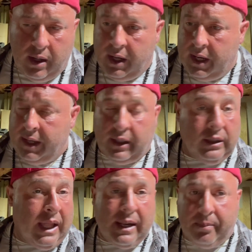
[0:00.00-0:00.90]
and a
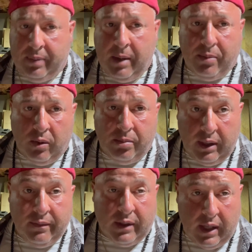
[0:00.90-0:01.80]
lot of people,
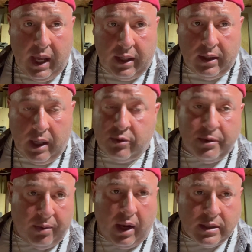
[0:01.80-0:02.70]
believe it or not, I was
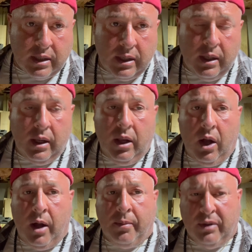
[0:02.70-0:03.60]
surprised,
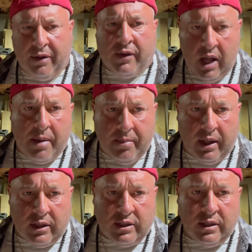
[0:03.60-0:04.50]
left
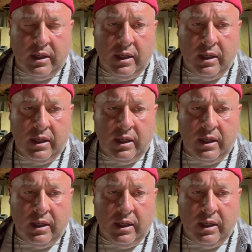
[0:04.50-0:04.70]
comments